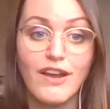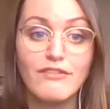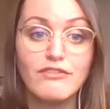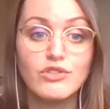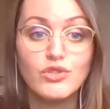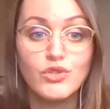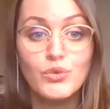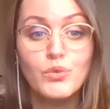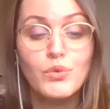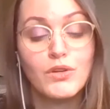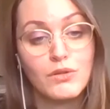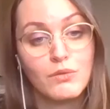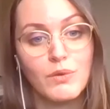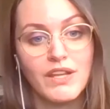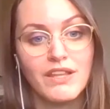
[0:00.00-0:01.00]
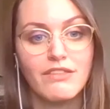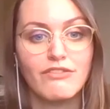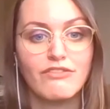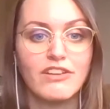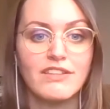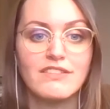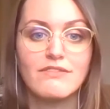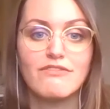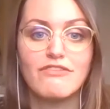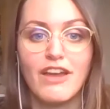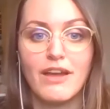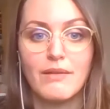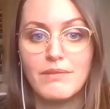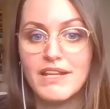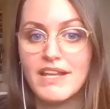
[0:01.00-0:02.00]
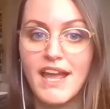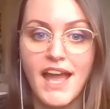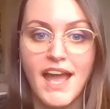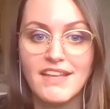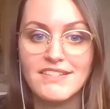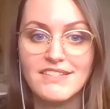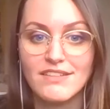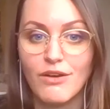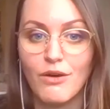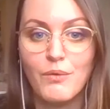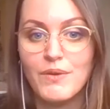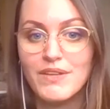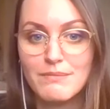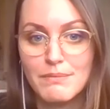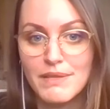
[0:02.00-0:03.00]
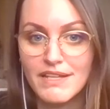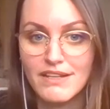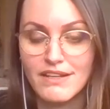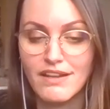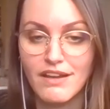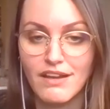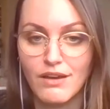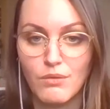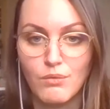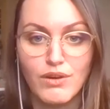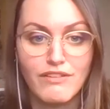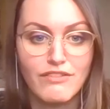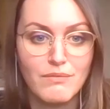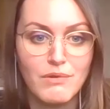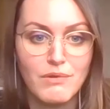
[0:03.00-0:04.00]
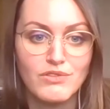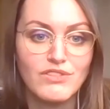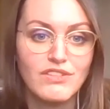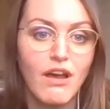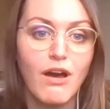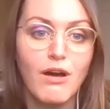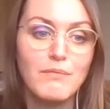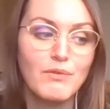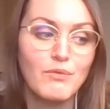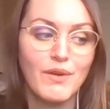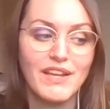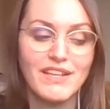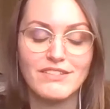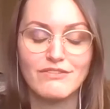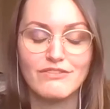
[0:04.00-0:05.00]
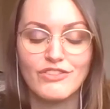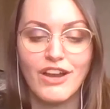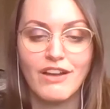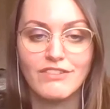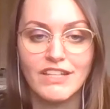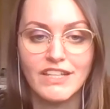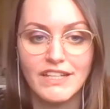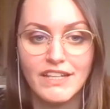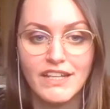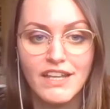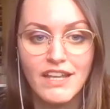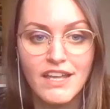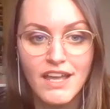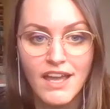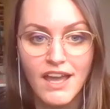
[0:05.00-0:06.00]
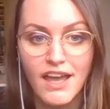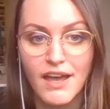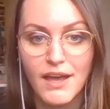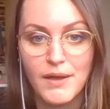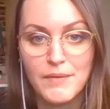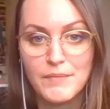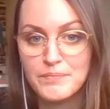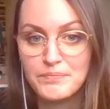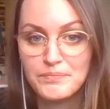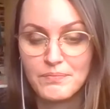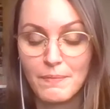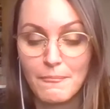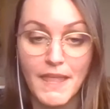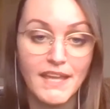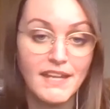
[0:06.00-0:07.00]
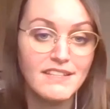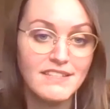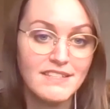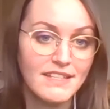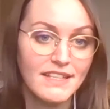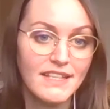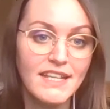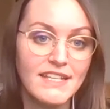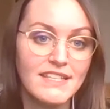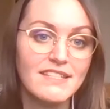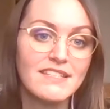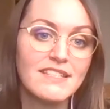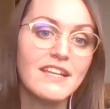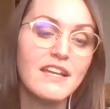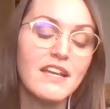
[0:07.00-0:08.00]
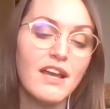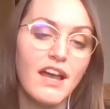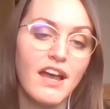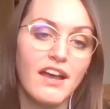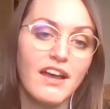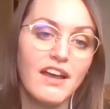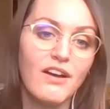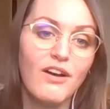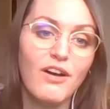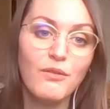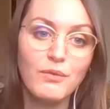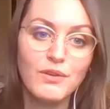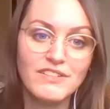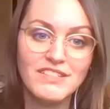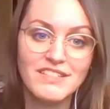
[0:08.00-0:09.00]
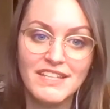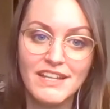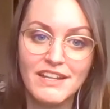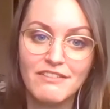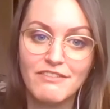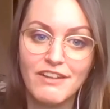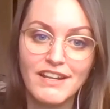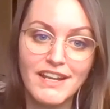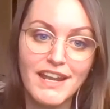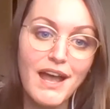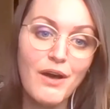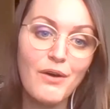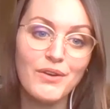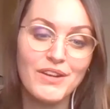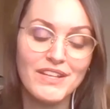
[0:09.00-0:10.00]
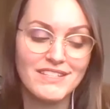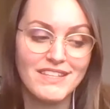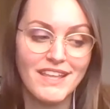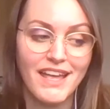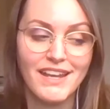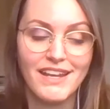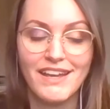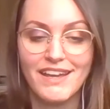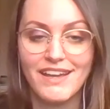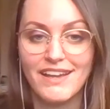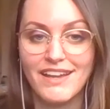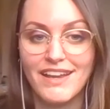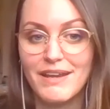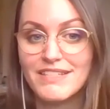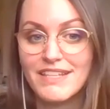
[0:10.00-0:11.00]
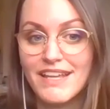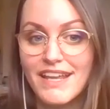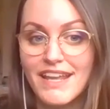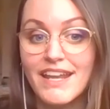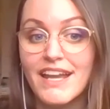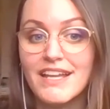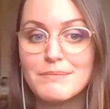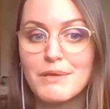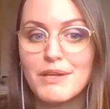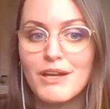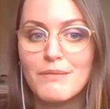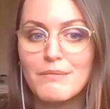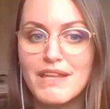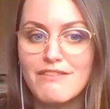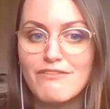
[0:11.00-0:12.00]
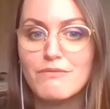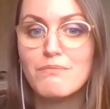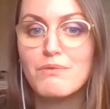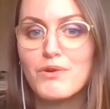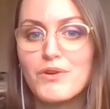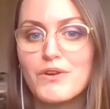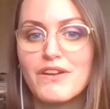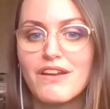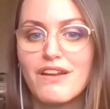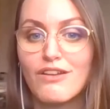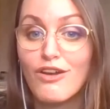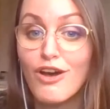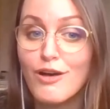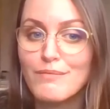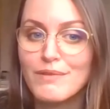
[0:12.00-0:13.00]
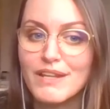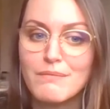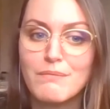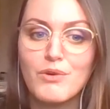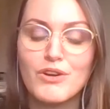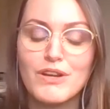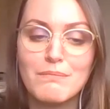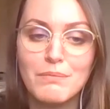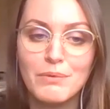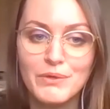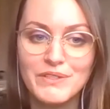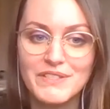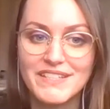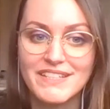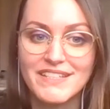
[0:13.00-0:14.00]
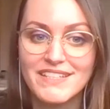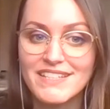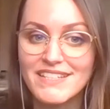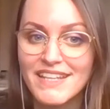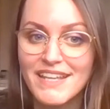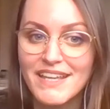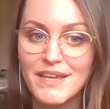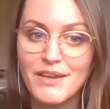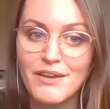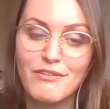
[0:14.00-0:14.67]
travel to or with friends and family has always been one of the most common ways of traveling, and it still is. All we're seeing right now is that it has become even more common and more important.